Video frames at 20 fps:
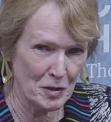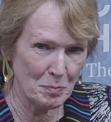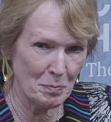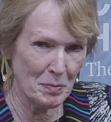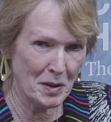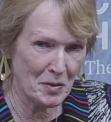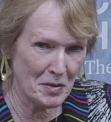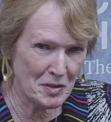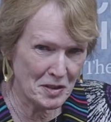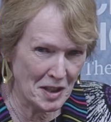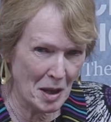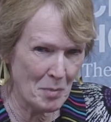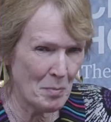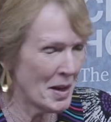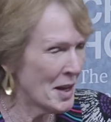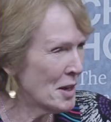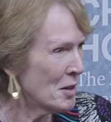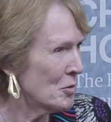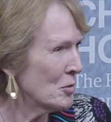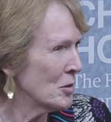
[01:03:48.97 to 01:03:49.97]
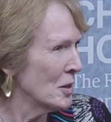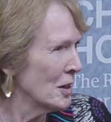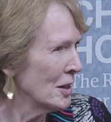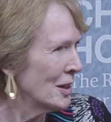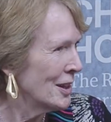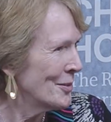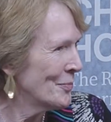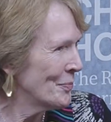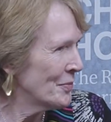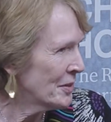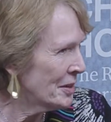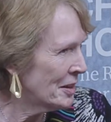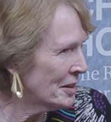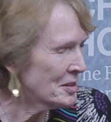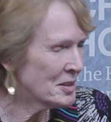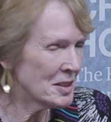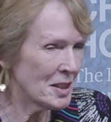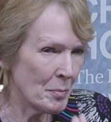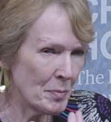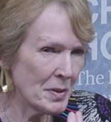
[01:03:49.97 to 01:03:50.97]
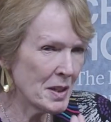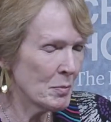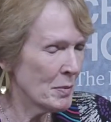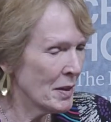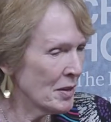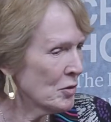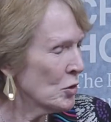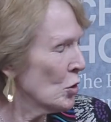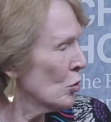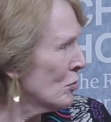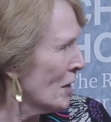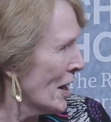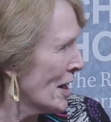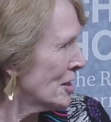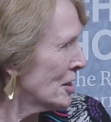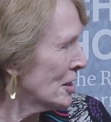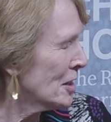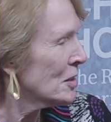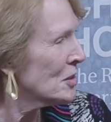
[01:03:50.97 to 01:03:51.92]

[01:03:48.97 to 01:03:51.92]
But somehow, it's something about your ranking.